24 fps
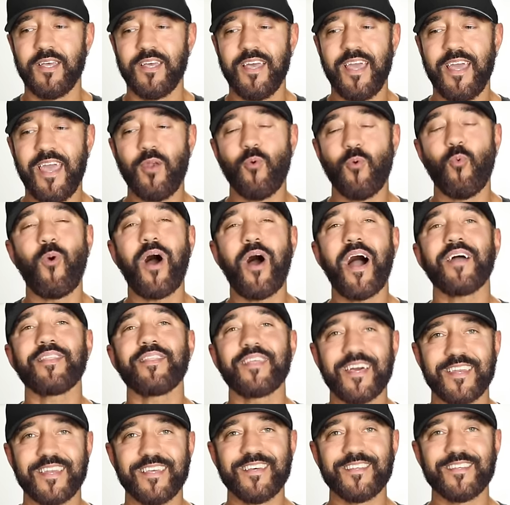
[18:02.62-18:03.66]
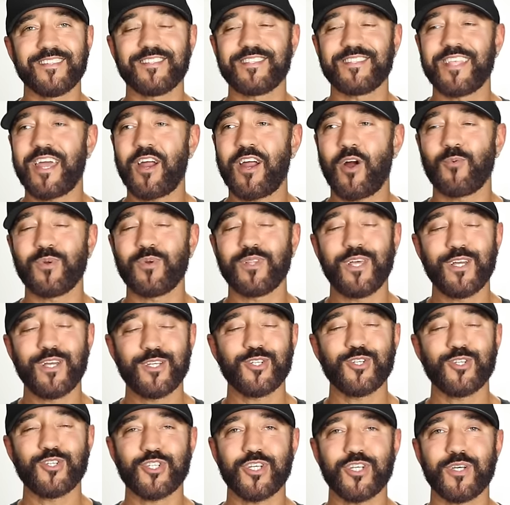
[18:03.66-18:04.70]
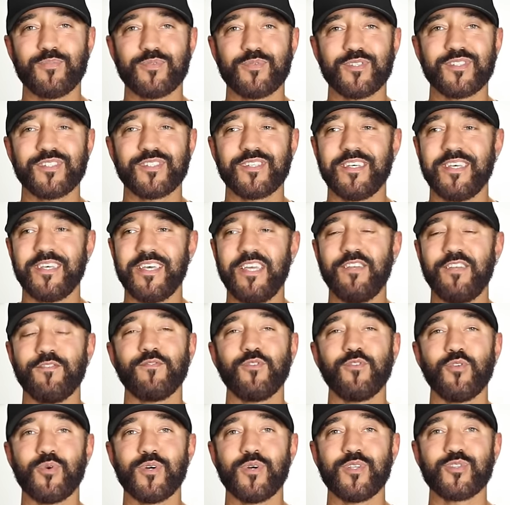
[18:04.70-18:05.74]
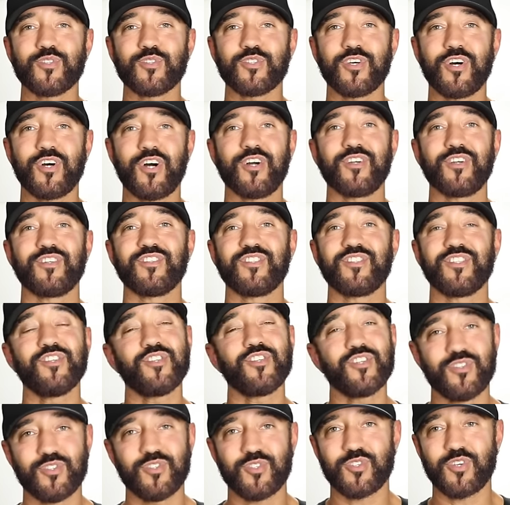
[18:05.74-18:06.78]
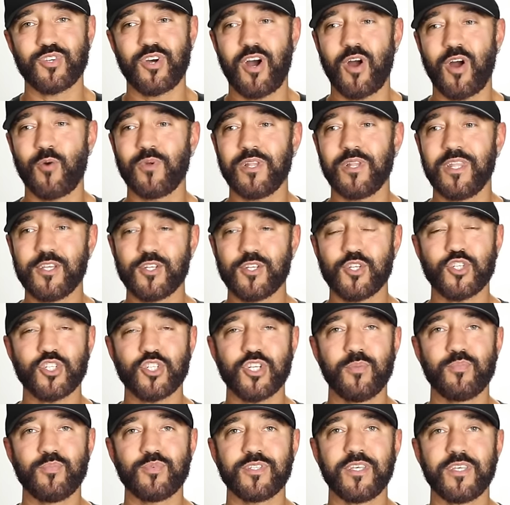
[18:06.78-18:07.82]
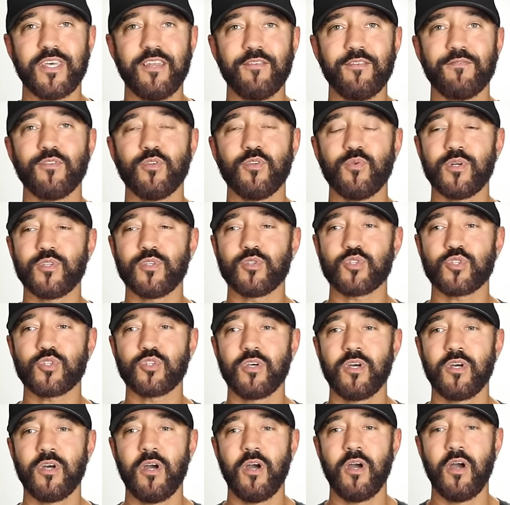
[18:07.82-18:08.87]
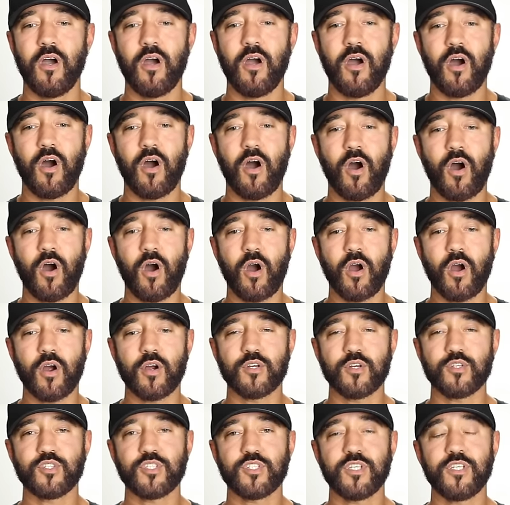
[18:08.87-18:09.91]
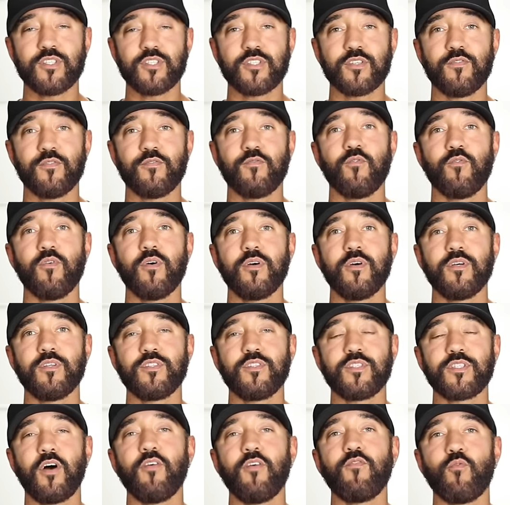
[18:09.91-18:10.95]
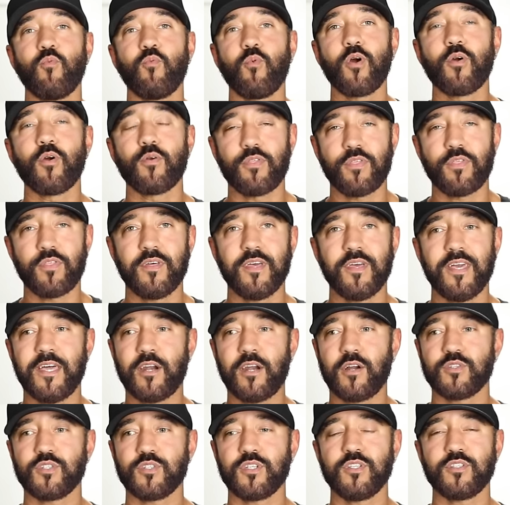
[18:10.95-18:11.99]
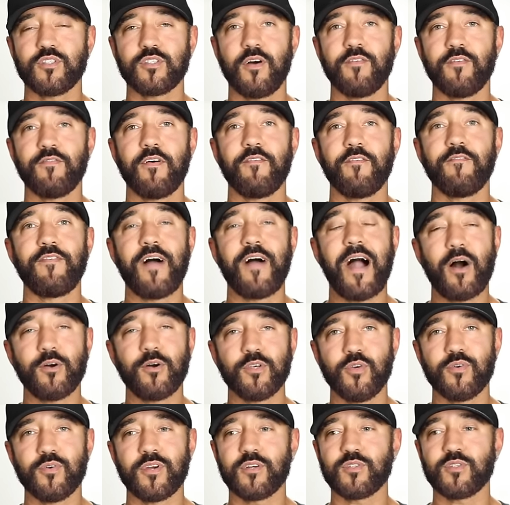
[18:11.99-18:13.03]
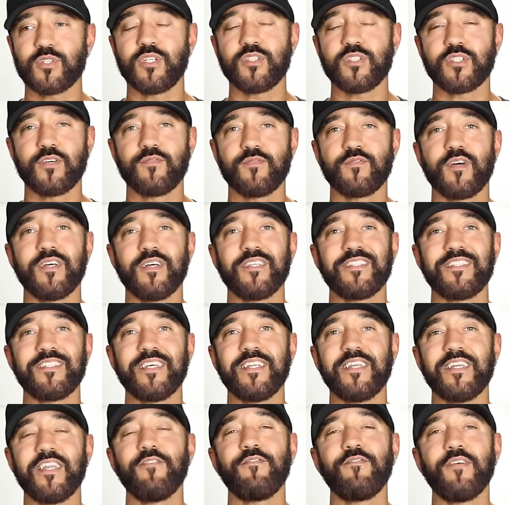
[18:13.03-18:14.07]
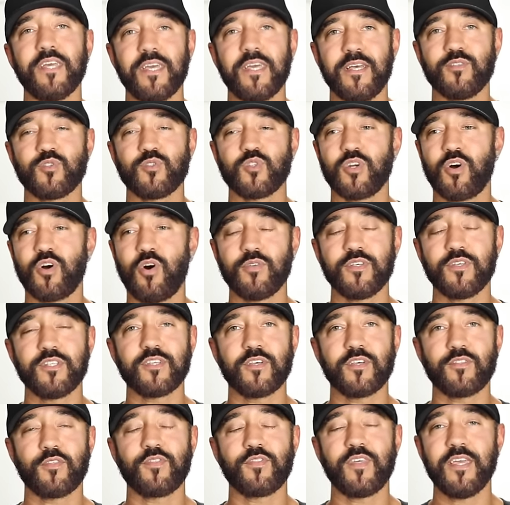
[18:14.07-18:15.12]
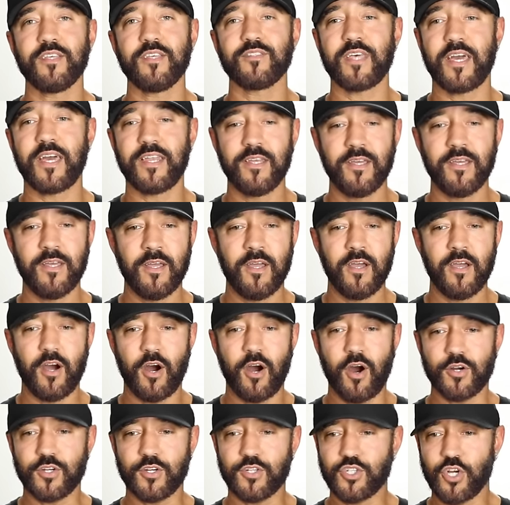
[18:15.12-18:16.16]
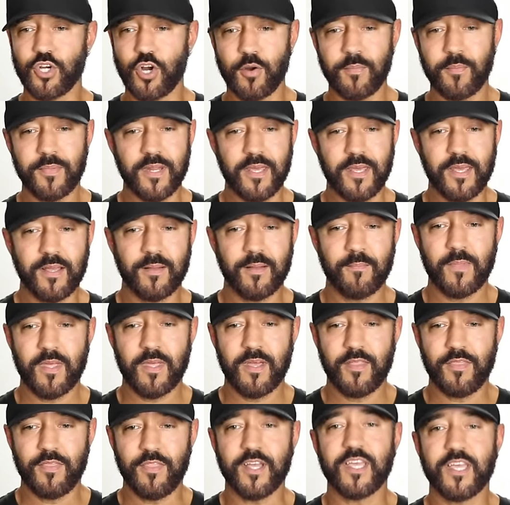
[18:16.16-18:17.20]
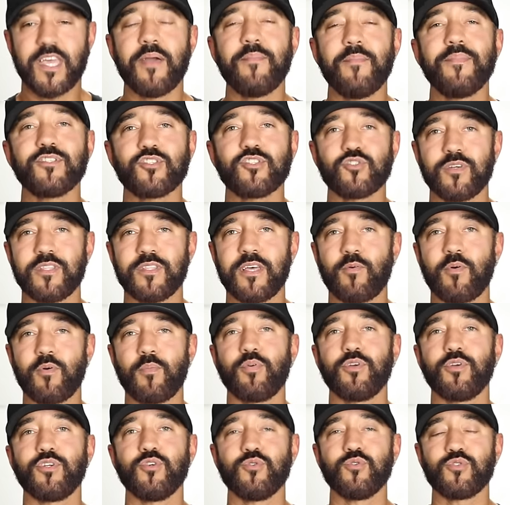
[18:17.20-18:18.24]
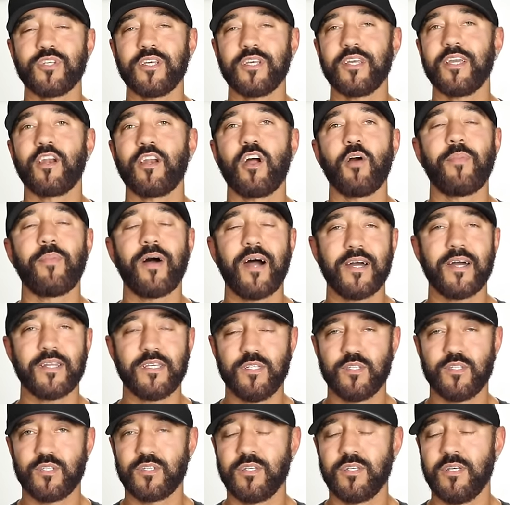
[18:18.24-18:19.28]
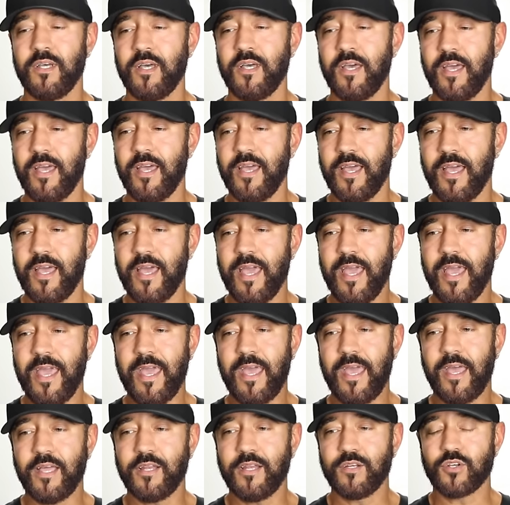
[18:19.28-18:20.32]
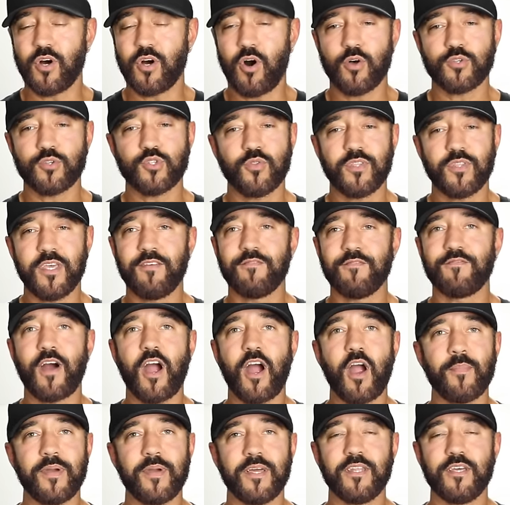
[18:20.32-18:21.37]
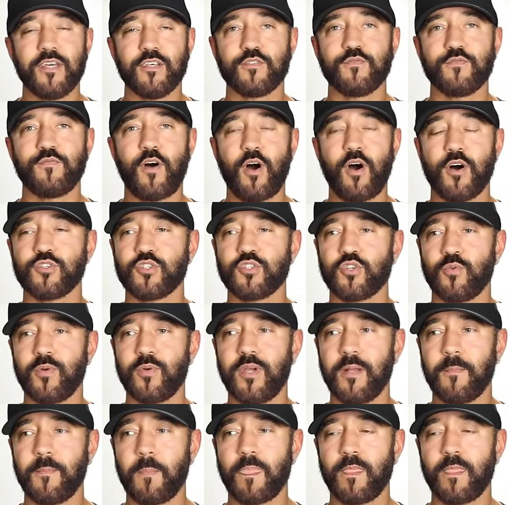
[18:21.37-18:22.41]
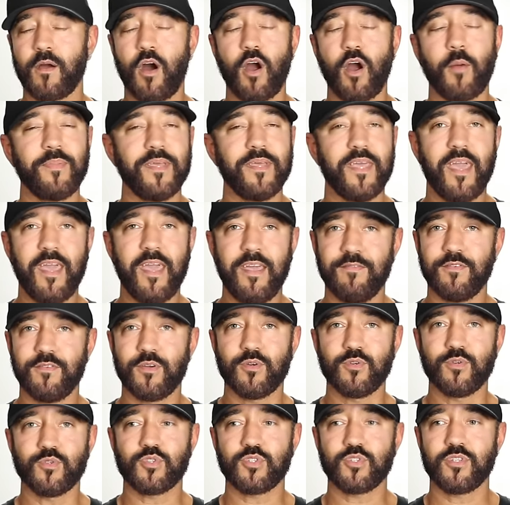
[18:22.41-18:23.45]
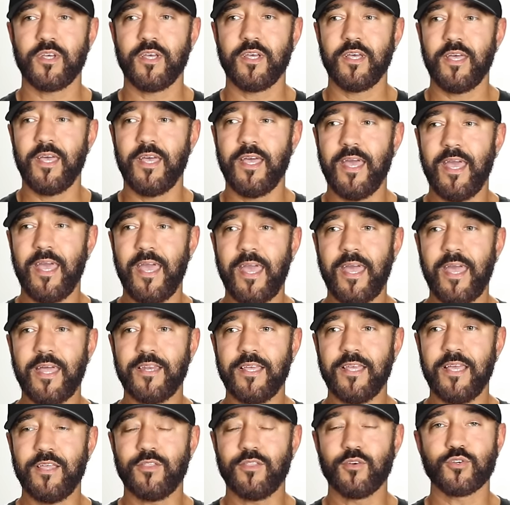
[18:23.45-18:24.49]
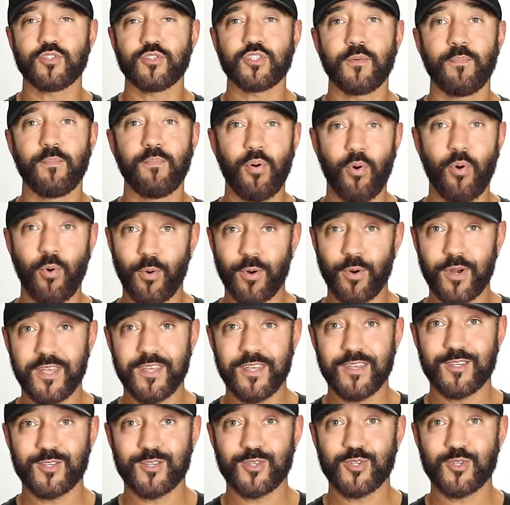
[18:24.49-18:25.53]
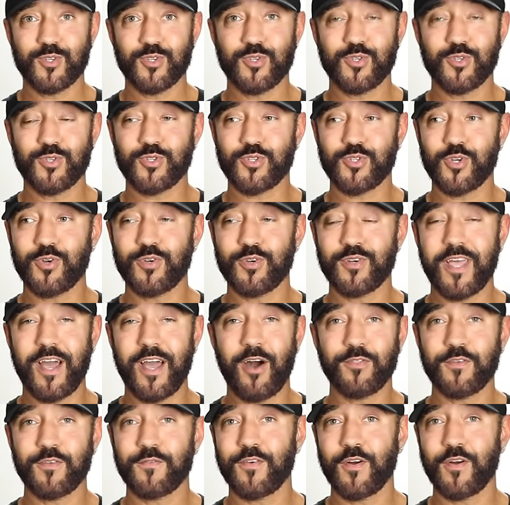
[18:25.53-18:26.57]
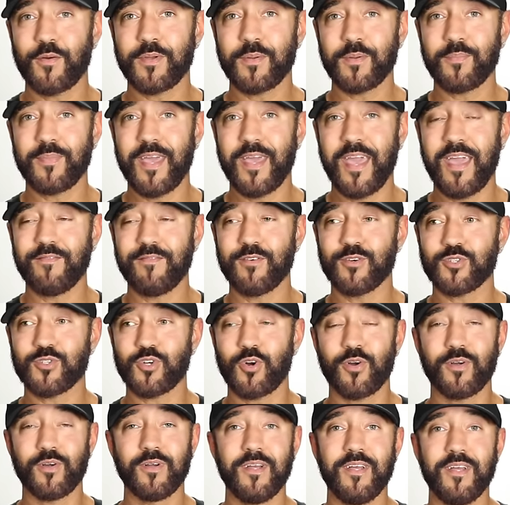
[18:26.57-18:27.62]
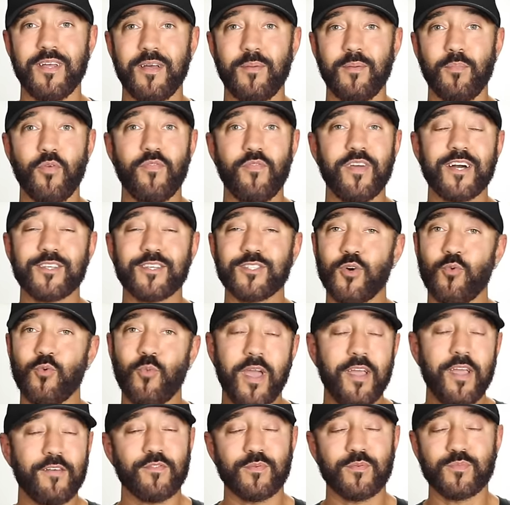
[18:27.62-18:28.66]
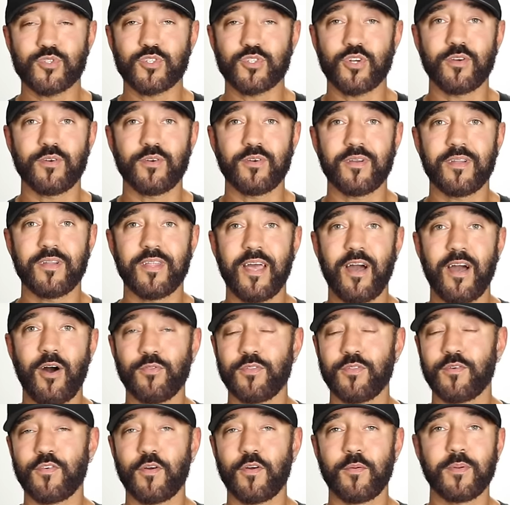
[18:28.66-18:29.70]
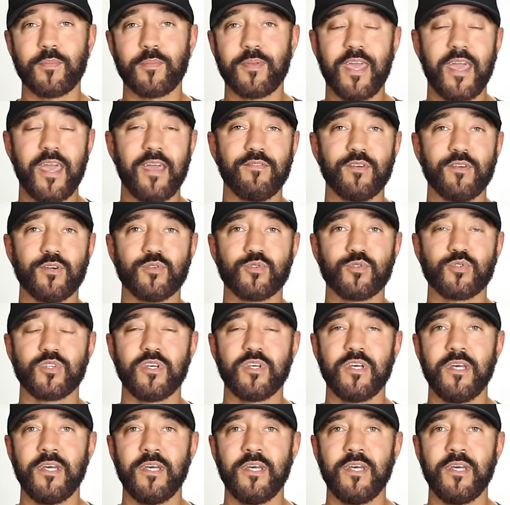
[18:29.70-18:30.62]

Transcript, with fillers: And why that is, is that our relationships influence our decisions, our relationships influence our sense of self worth and our sense of value and our sense of significance and all these other things that are determining the chemistry that we're producing in our bodies and also the environment is fostering our behaviors and either supporting certain health affirming behaviors or moving us away from certain health affirming behaviors.